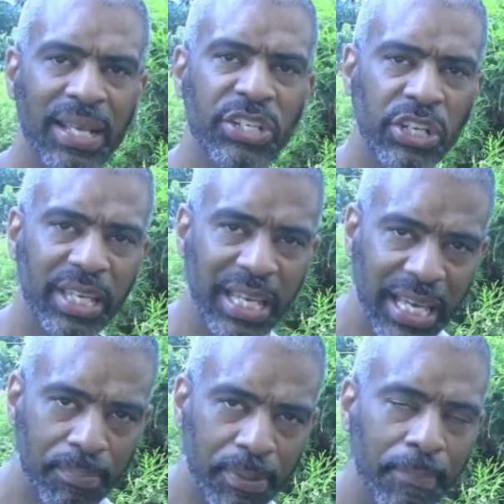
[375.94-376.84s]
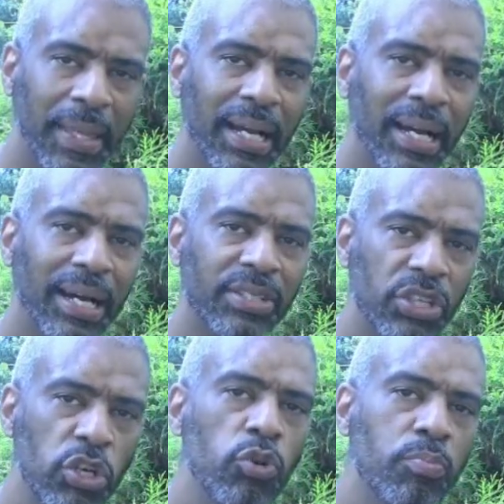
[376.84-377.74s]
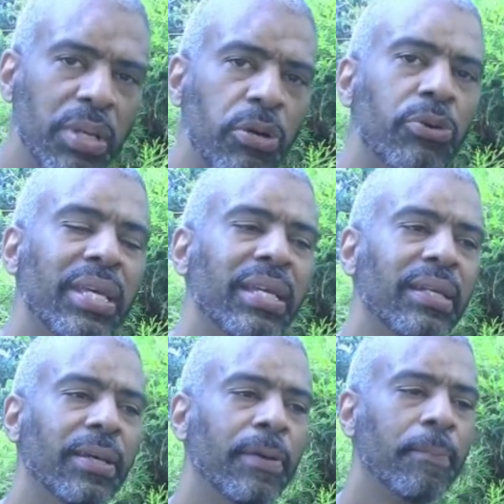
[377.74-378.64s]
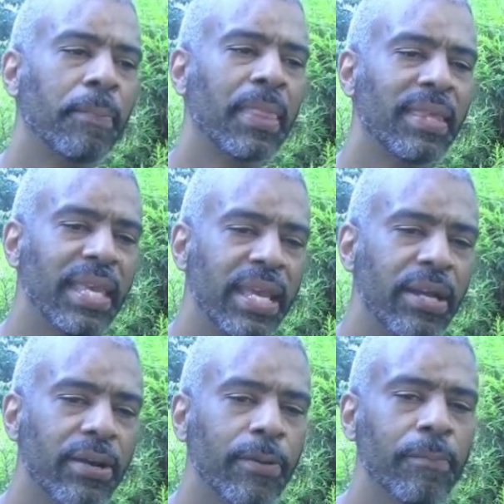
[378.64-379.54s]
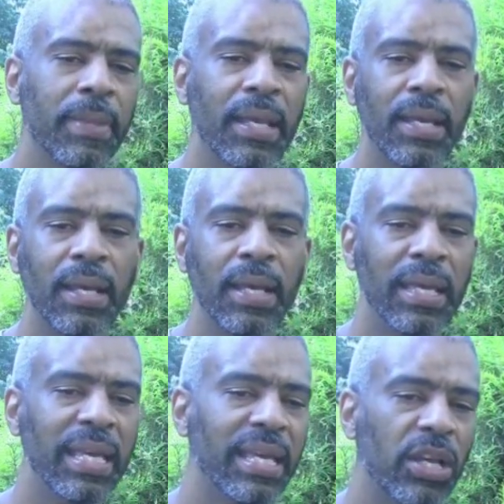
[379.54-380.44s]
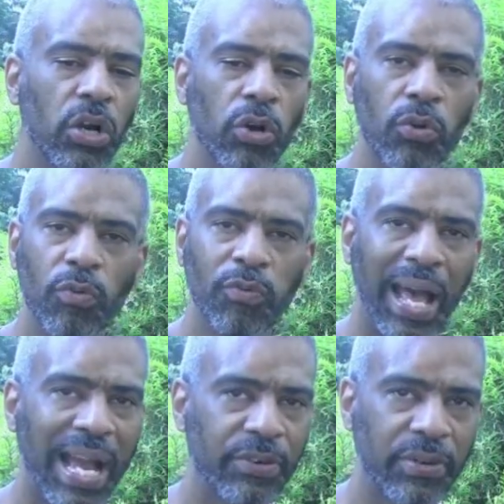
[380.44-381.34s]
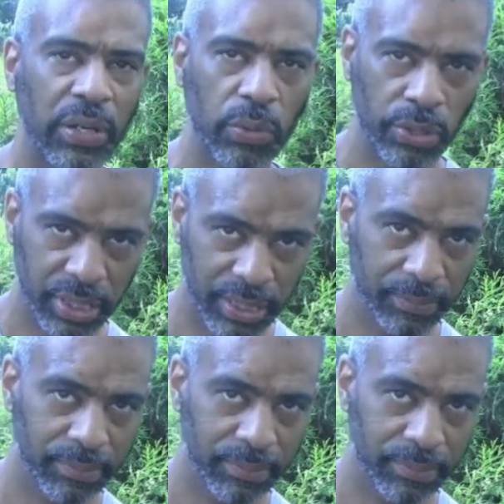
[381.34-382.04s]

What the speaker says: to keep a 2 billion year eco factory working.